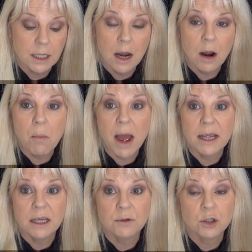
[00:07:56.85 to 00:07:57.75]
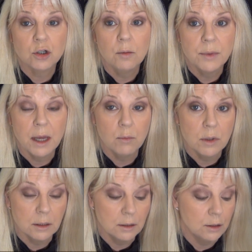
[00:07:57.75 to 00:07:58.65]
And I may even top that with
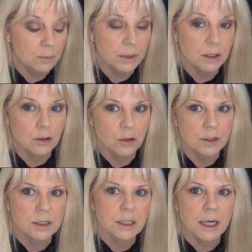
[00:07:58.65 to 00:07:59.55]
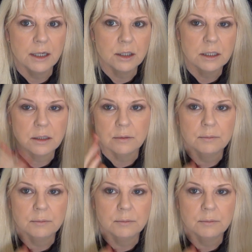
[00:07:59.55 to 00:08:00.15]
a little bit of gloss today just to